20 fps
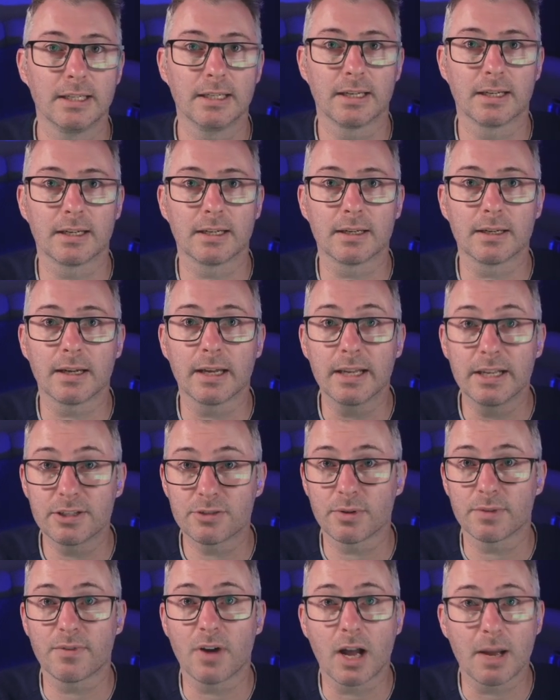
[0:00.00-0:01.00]
a
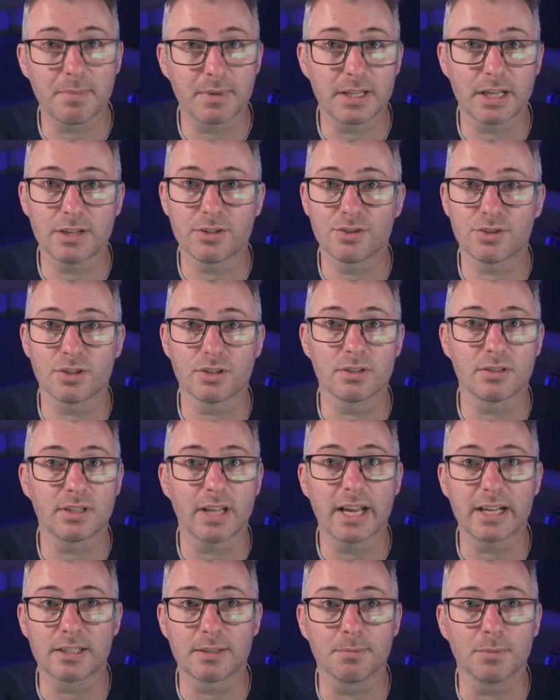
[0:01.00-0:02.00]
history of hypertension,
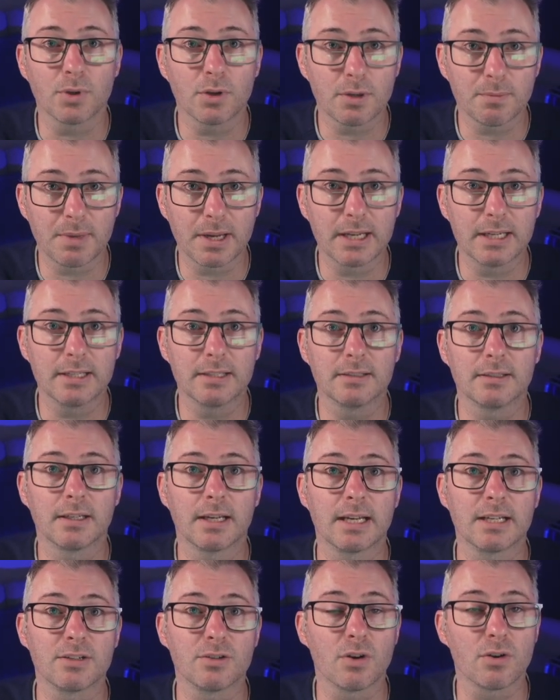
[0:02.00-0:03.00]
takes some lodipine,
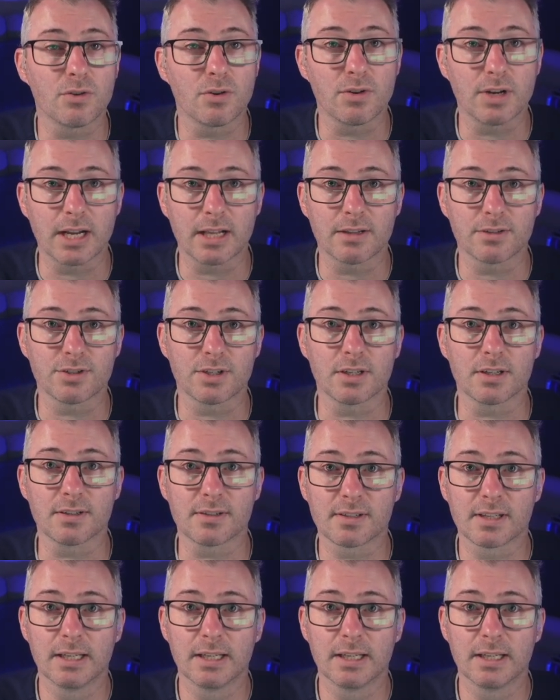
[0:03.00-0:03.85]
and no known allergies.